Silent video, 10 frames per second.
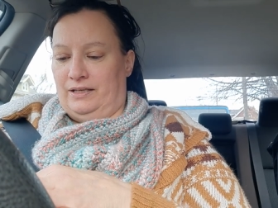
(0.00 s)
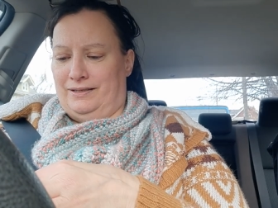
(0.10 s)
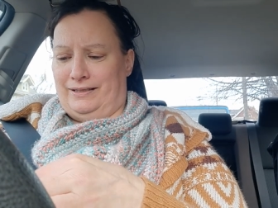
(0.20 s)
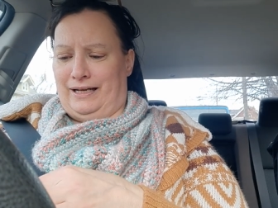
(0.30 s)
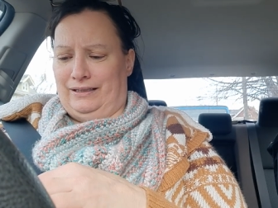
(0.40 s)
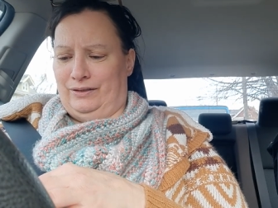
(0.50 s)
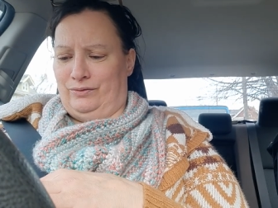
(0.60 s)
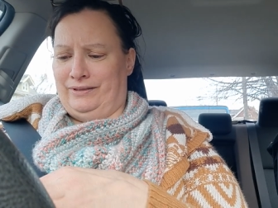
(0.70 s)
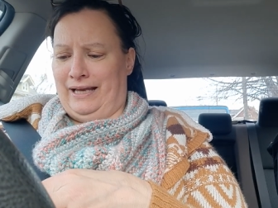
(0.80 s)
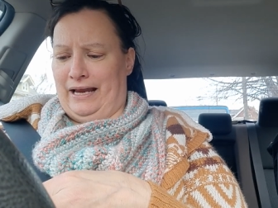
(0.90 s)
It's got a little
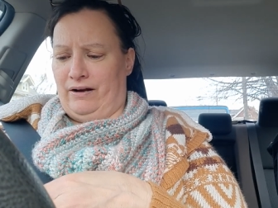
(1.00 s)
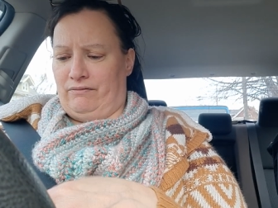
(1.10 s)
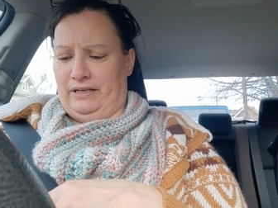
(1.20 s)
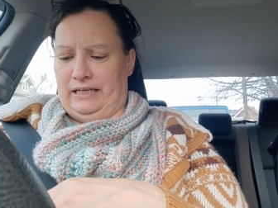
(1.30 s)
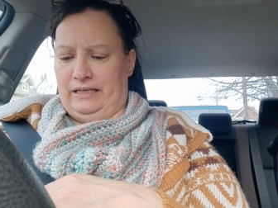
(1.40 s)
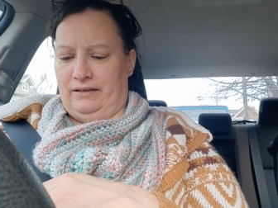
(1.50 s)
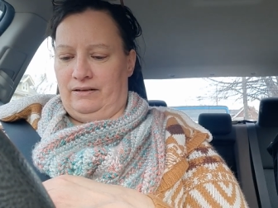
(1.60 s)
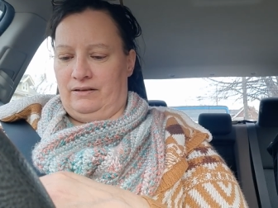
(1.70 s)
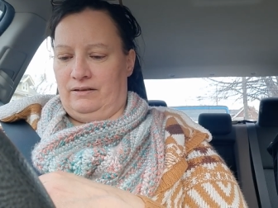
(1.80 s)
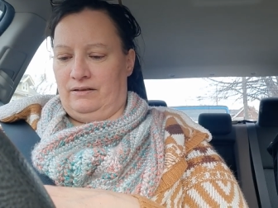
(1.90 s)
tire in it.
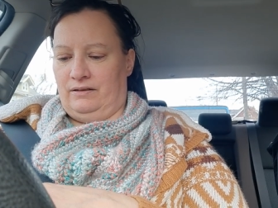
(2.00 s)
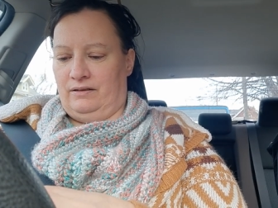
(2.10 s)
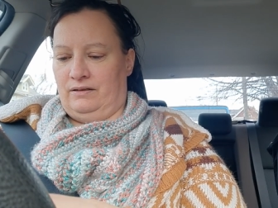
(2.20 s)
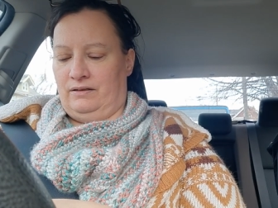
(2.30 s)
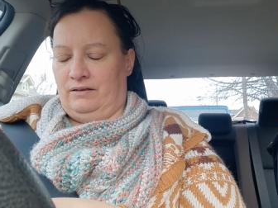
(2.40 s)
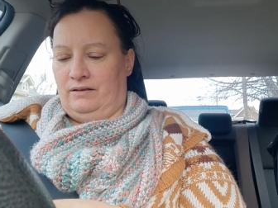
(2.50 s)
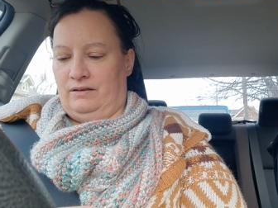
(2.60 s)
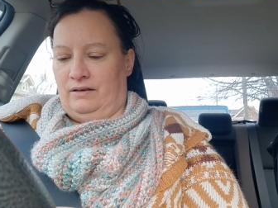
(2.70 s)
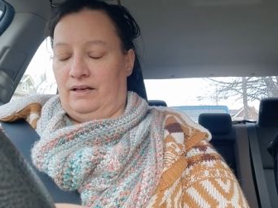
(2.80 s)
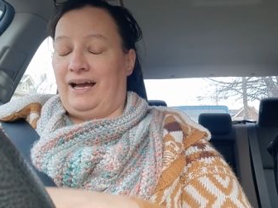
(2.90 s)

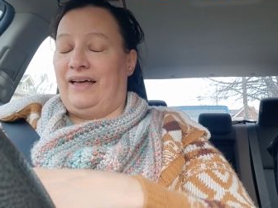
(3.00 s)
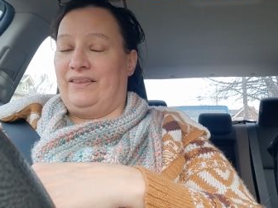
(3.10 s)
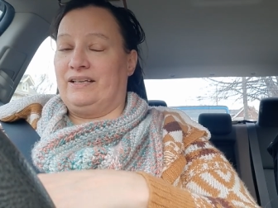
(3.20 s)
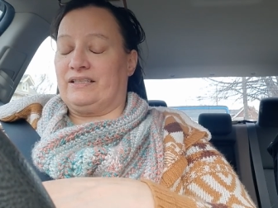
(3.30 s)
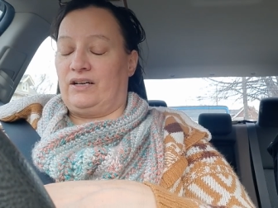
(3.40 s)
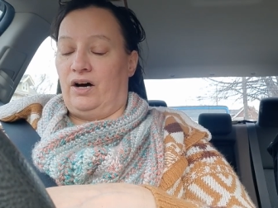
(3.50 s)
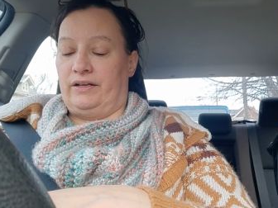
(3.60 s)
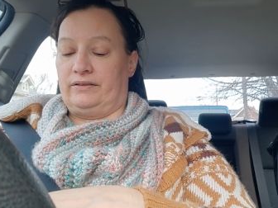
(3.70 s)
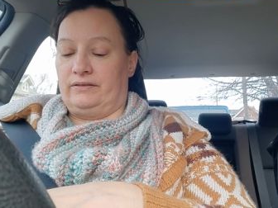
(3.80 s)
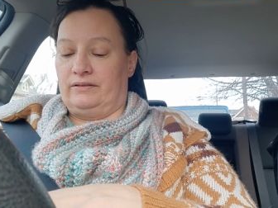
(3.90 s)
I think it's
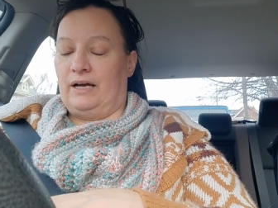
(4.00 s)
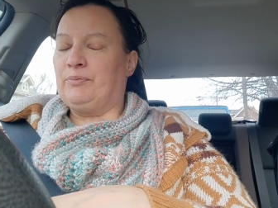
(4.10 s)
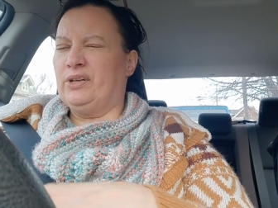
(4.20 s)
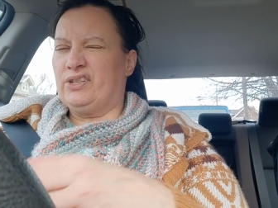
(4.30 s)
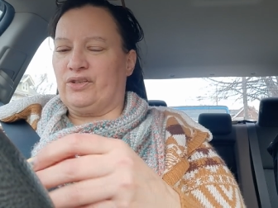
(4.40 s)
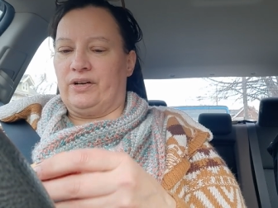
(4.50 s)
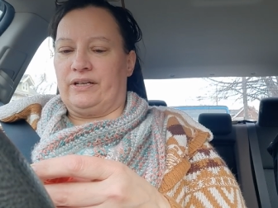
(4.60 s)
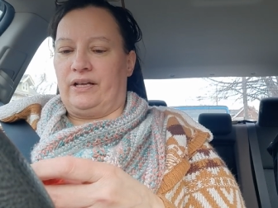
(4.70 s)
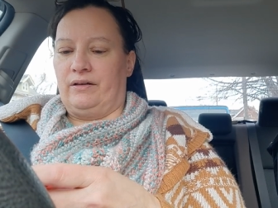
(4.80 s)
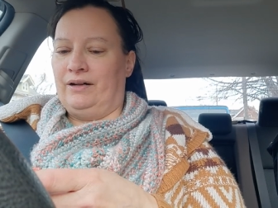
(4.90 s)
cotton. I'm pretty sure I
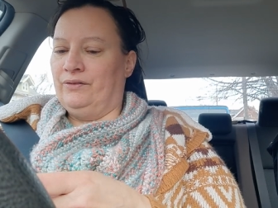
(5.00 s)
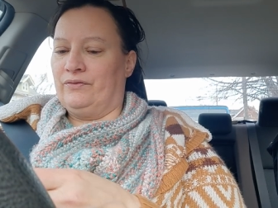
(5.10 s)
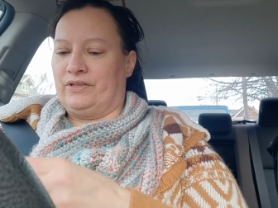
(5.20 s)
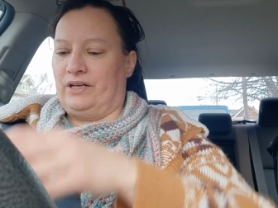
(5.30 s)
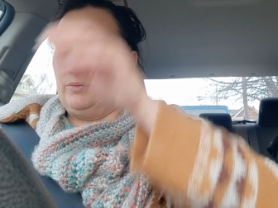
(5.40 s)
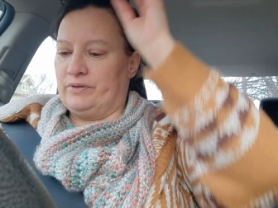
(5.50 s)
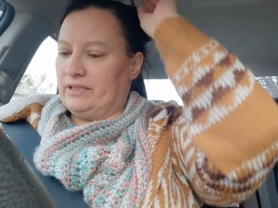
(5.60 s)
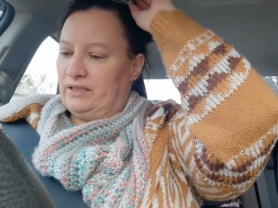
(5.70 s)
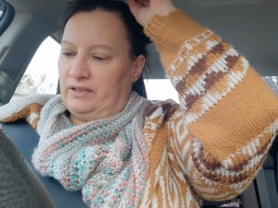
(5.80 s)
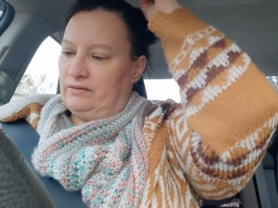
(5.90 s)
got it. I don't know if it's
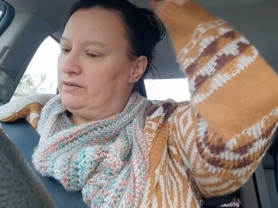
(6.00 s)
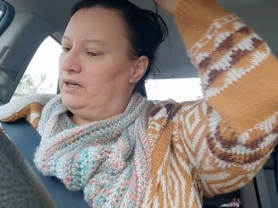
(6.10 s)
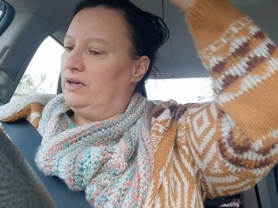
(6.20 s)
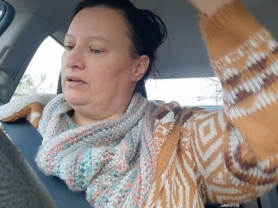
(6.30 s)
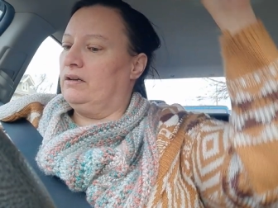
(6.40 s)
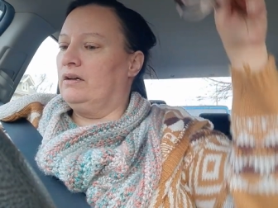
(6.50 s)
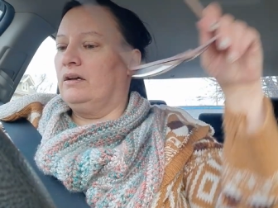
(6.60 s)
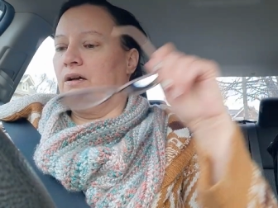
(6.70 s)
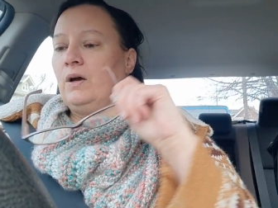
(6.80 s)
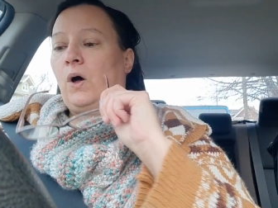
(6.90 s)
100% cotton or
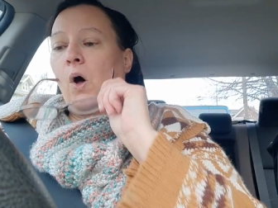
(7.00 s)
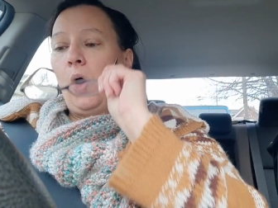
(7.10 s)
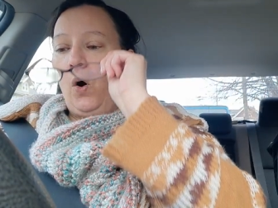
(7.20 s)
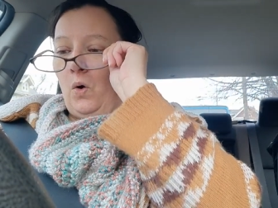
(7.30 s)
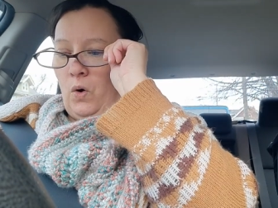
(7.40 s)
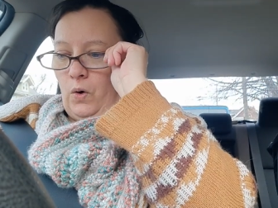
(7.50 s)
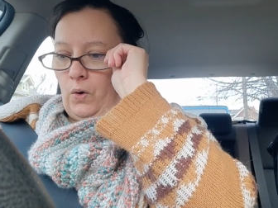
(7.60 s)
not.